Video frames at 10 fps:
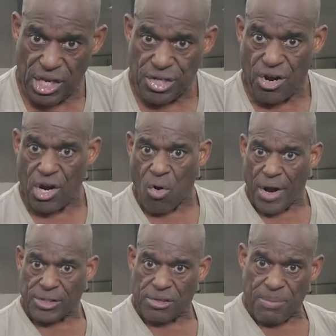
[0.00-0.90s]
you're
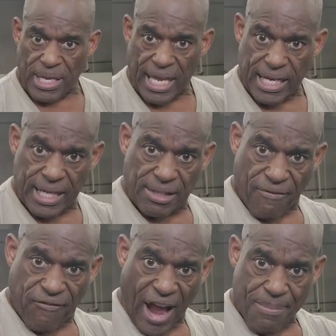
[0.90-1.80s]
going to be hitting
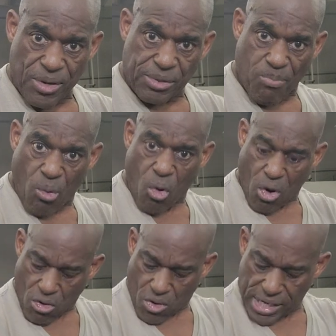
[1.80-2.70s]
the fibers
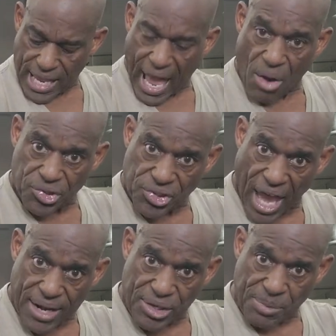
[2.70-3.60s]
more on the
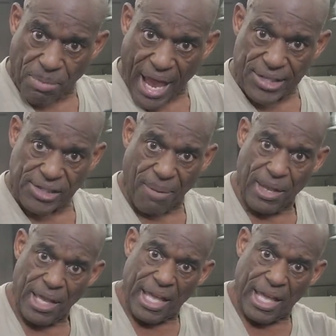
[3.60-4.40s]
outside of this bicep.